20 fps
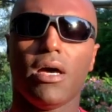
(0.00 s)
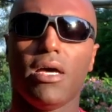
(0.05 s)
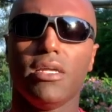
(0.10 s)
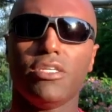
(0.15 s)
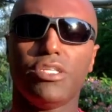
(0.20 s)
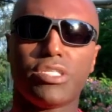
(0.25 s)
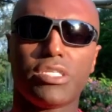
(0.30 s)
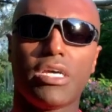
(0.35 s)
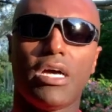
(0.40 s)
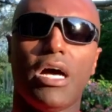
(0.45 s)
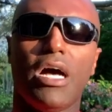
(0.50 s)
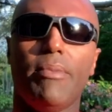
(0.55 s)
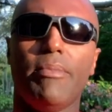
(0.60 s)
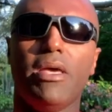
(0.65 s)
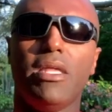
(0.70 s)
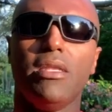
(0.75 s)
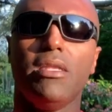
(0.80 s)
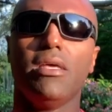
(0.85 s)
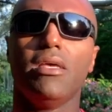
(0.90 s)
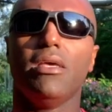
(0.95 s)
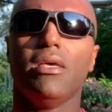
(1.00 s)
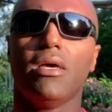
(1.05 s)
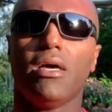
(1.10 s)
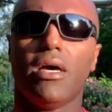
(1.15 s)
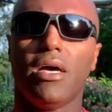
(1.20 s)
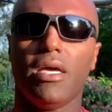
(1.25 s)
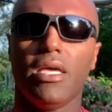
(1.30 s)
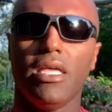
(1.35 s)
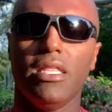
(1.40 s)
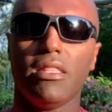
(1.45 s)
Just comment
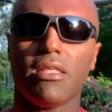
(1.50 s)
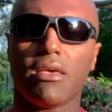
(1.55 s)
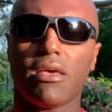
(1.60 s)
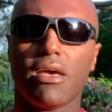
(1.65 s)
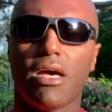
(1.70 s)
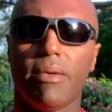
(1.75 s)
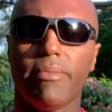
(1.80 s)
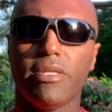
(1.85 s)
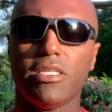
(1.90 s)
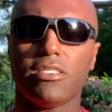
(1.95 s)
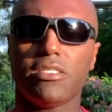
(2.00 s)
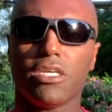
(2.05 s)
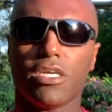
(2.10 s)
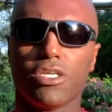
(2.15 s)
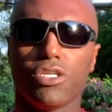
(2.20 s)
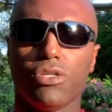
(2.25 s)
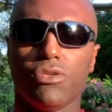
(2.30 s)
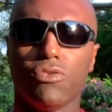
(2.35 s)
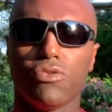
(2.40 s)
in the comment section.